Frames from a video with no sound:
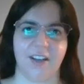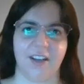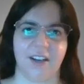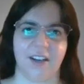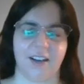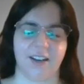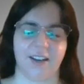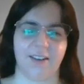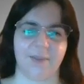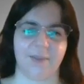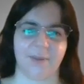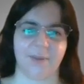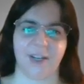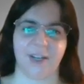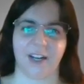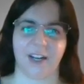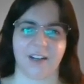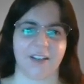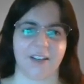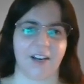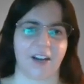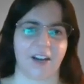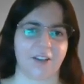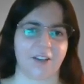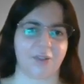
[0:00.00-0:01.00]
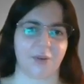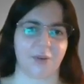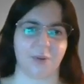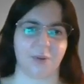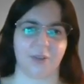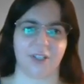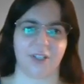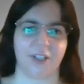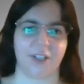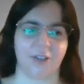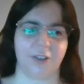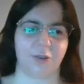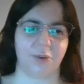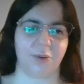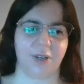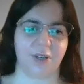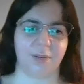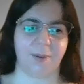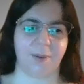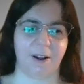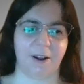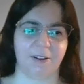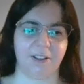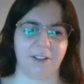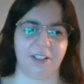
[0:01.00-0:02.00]
And I totally agree
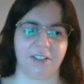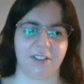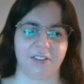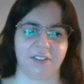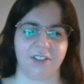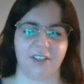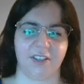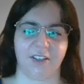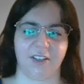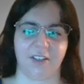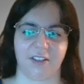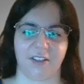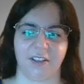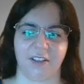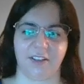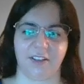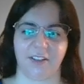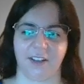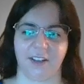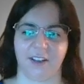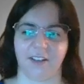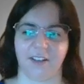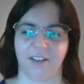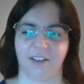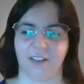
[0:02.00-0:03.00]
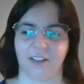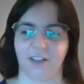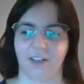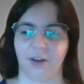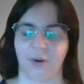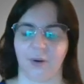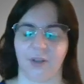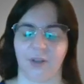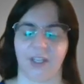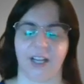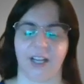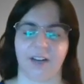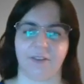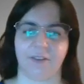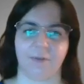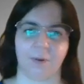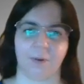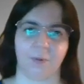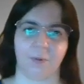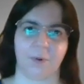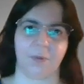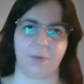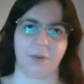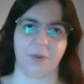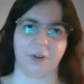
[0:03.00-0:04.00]
about LinkedIn. I think that, a lot of what
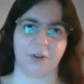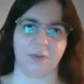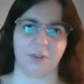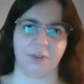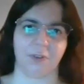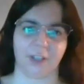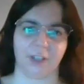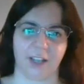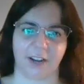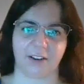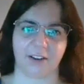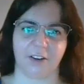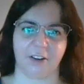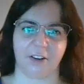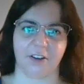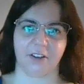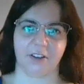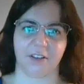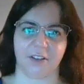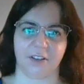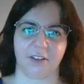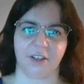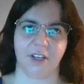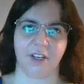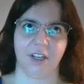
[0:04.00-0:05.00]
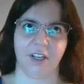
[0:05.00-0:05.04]
we would have relied on,